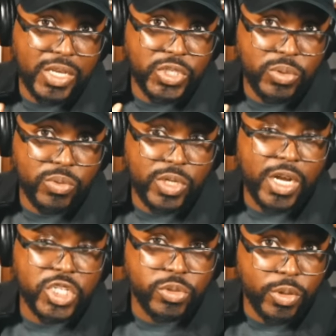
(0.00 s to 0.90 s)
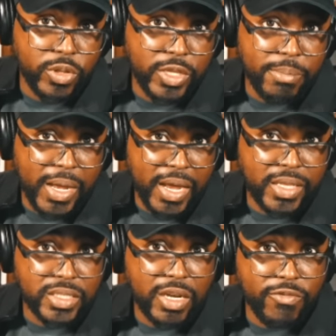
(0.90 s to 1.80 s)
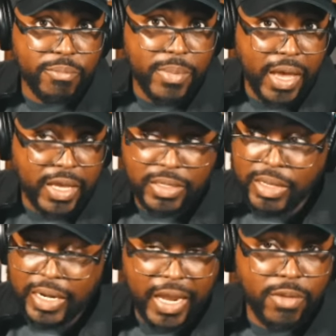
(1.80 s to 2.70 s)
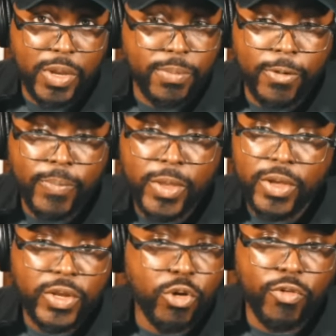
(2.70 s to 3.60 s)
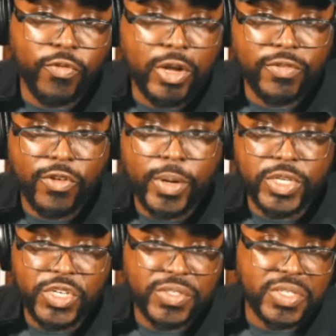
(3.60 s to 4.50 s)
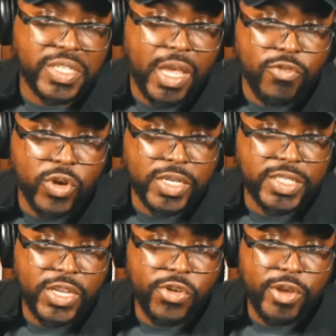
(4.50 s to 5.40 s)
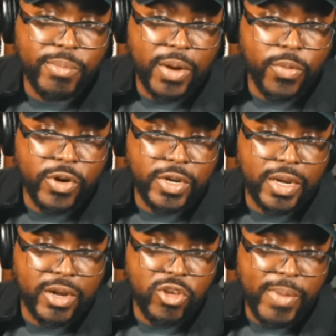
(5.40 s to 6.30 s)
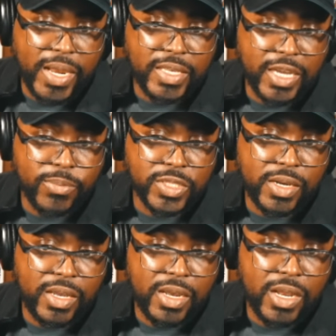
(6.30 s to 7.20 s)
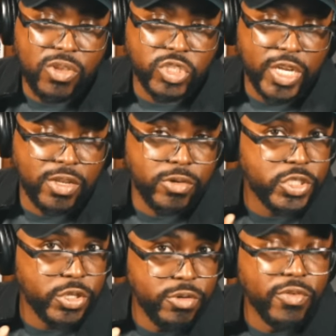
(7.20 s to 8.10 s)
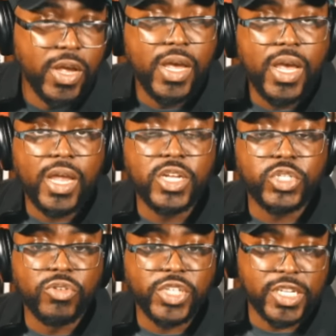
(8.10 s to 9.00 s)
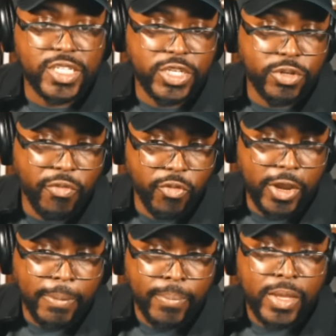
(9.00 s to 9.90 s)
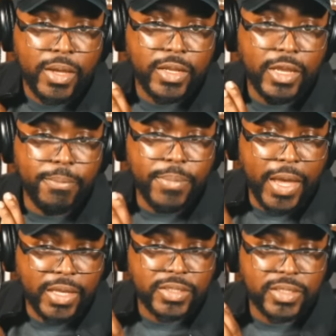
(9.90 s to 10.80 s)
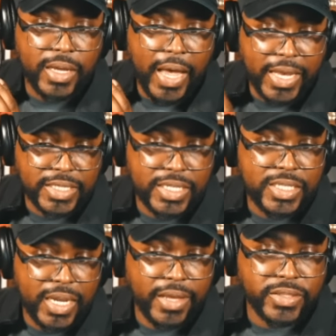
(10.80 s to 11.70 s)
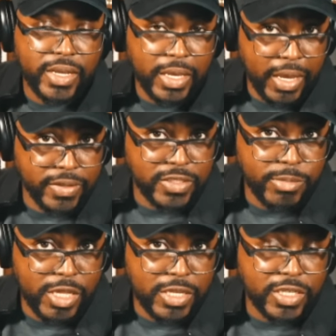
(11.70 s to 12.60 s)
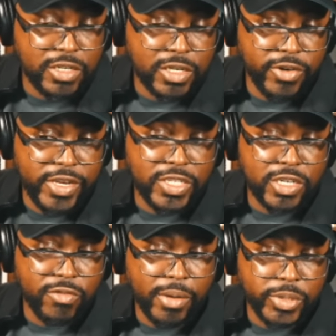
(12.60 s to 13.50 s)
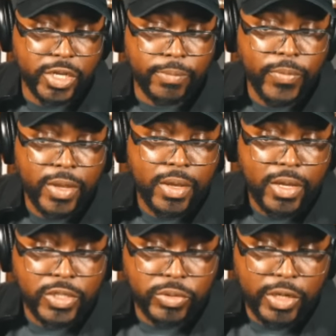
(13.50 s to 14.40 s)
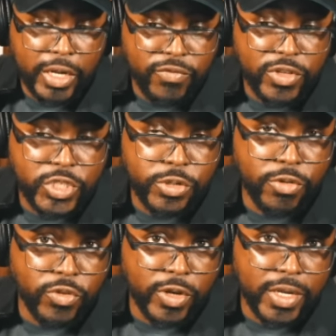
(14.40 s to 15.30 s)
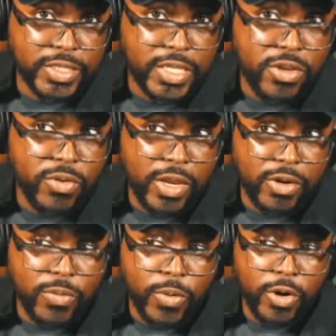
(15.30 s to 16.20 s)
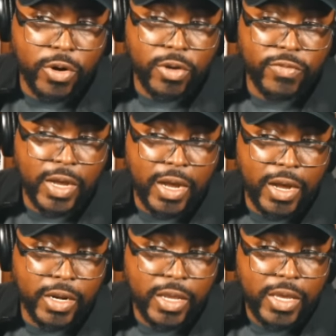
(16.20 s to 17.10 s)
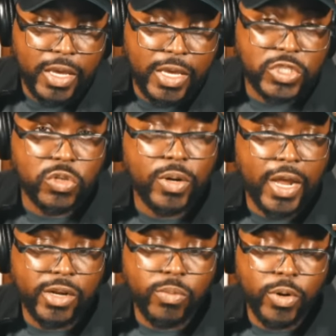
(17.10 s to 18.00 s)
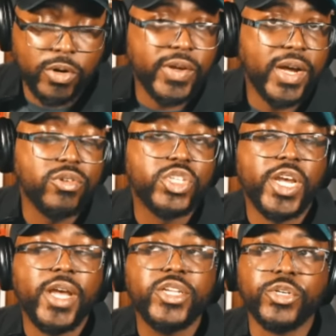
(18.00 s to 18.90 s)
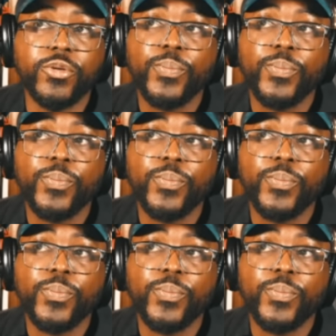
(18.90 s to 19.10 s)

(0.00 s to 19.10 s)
to control the minds of mass, a lot of people. Don't fall for it. Jesus said, if you continue in my word, then are you my disciples indeed, and you shall know the truth, and the truth shall set you free. The best acid test against some of this crazy corruption, to love the truth, to continue in the word of God, is to allow the word of God to change you.